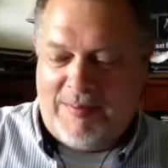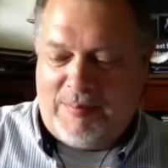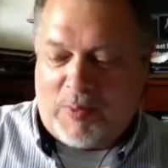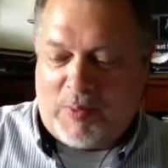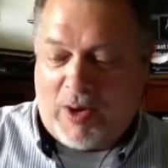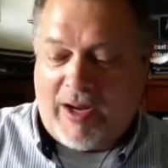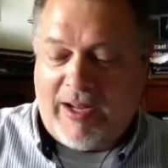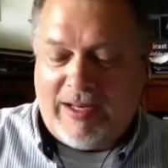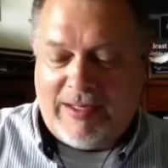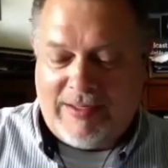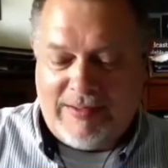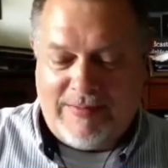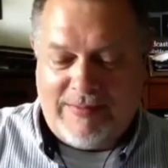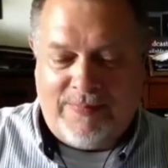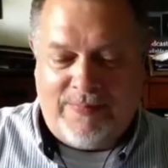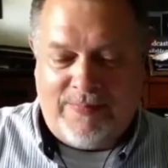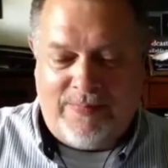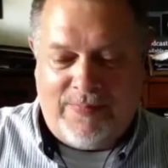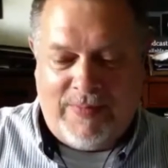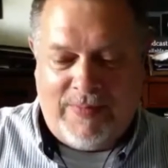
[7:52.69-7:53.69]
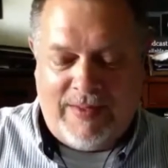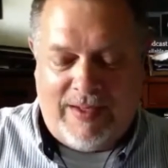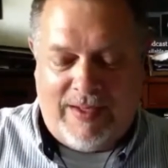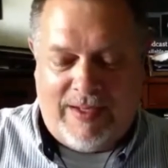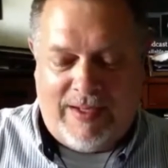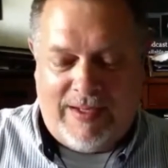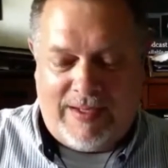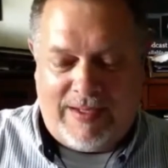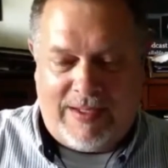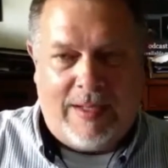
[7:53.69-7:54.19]
Brian
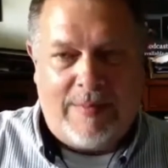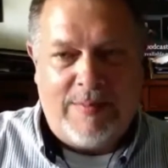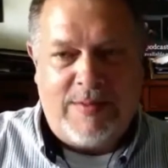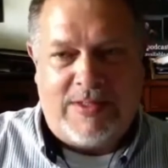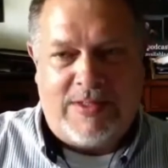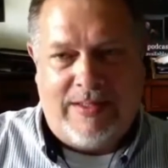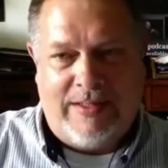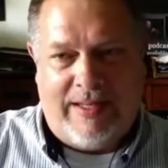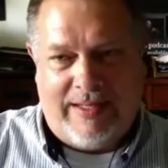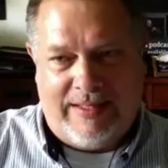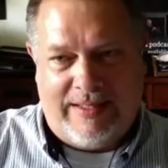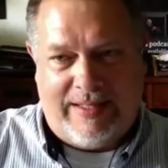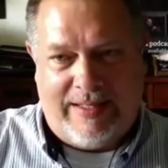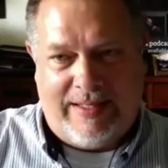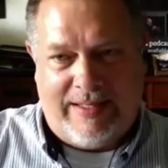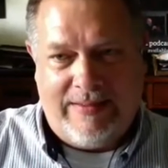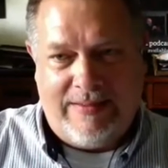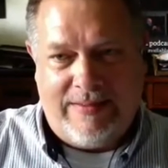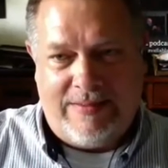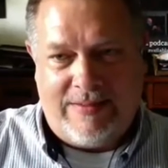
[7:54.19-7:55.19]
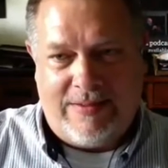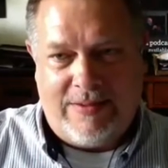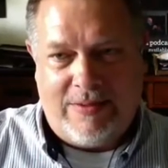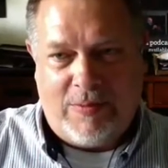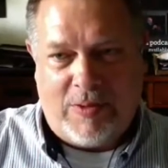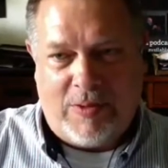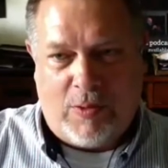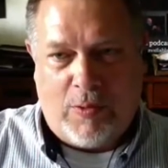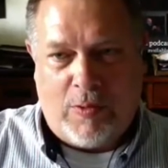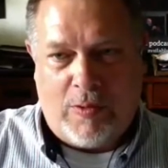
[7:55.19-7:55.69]
comes to Indy to
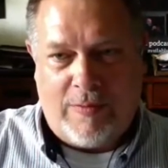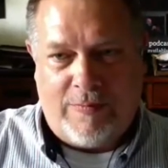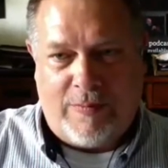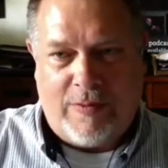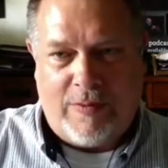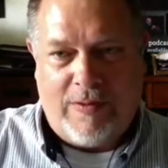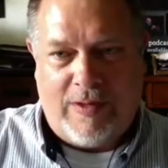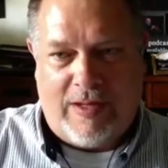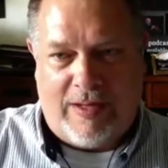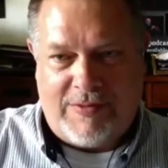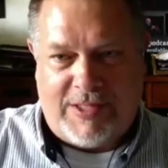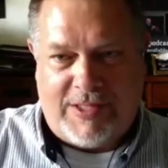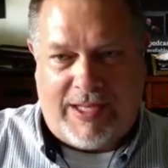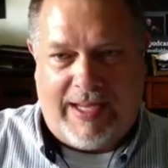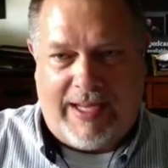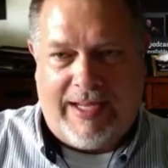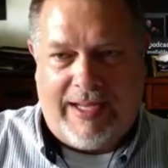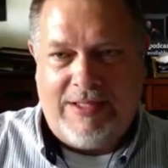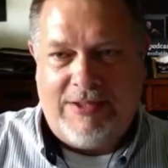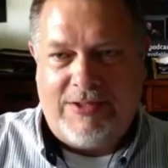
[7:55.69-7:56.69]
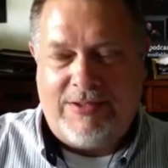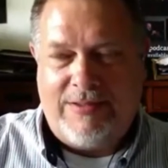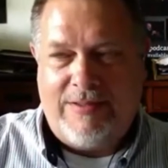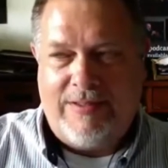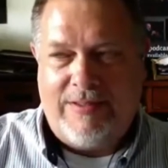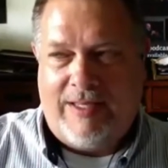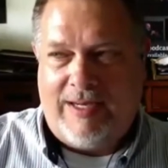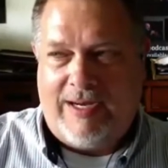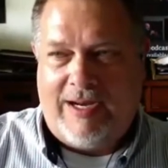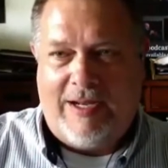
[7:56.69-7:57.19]
record for FJH,
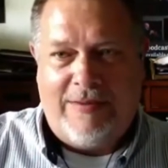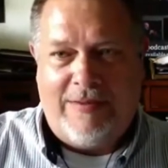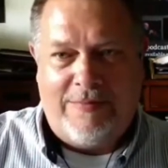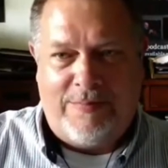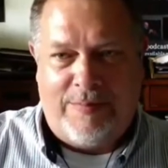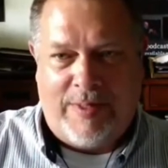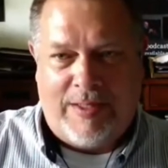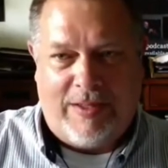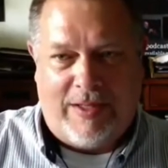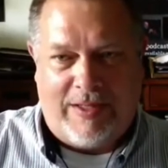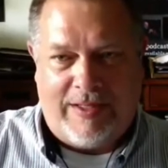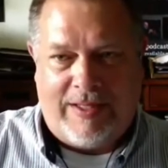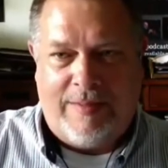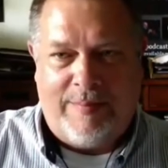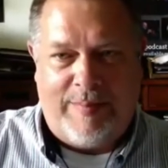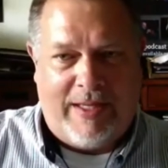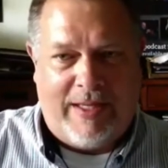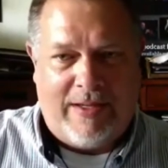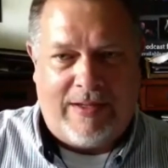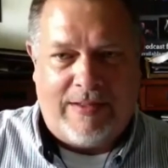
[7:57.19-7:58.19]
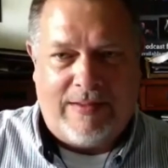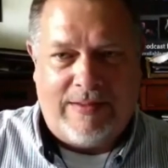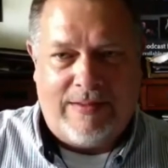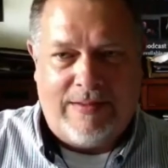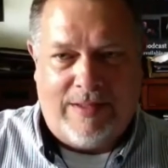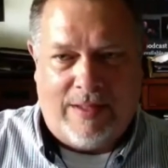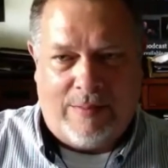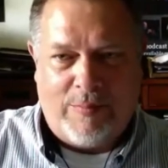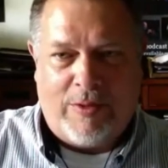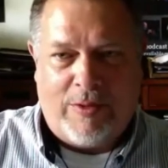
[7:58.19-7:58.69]
and I've been lucky to be on a
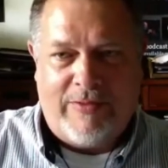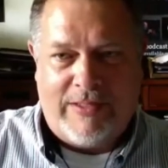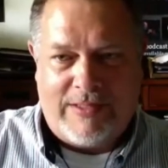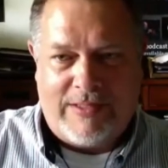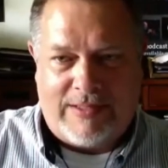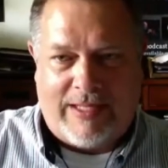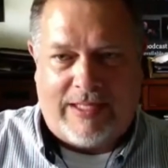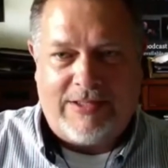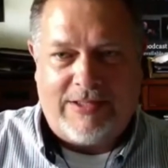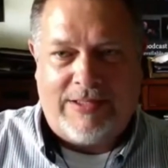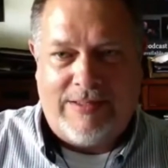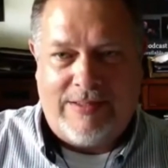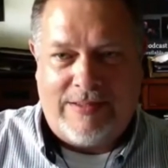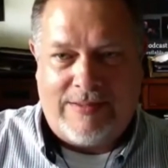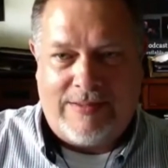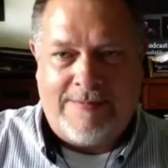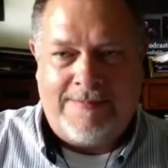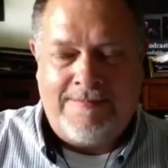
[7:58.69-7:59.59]
number of his sessions.